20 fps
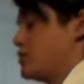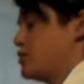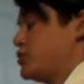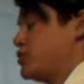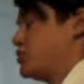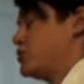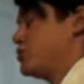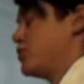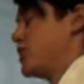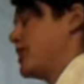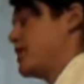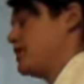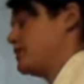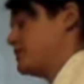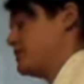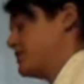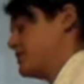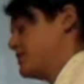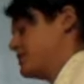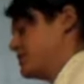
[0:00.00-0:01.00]
to the right.
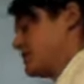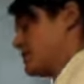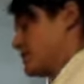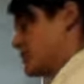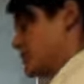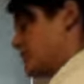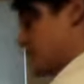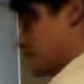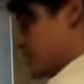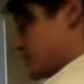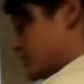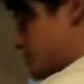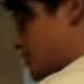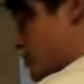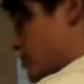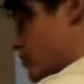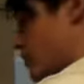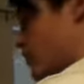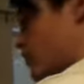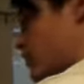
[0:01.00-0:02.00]

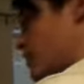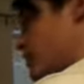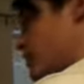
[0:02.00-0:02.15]
So we're going to